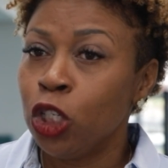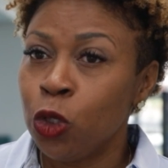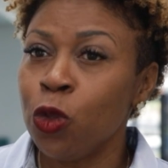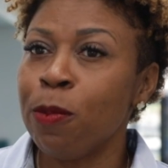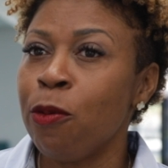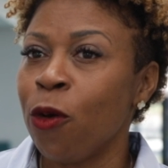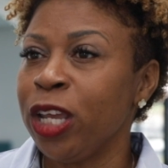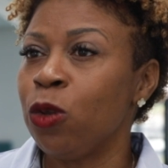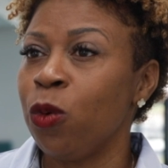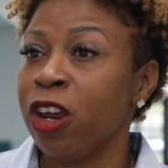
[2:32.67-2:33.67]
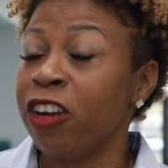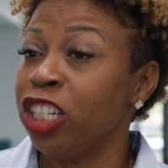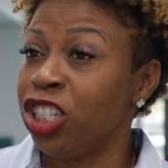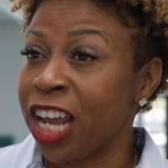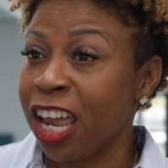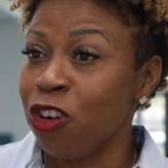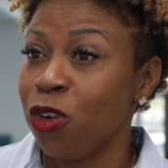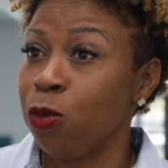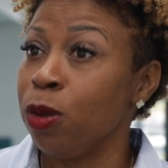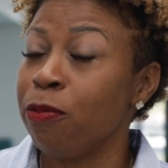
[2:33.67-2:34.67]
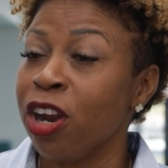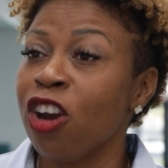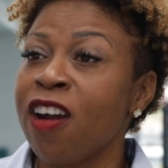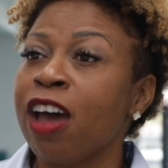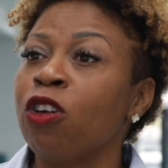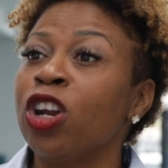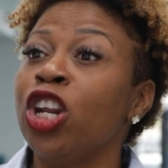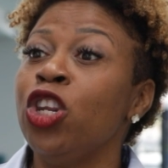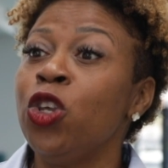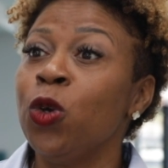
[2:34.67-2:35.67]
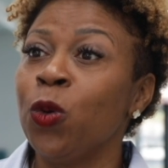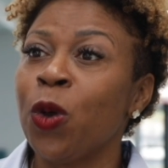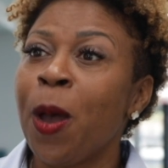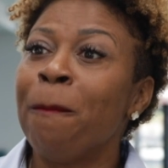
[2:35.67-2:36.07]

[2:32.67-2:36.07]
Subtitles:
to the point where in January we break ground on a new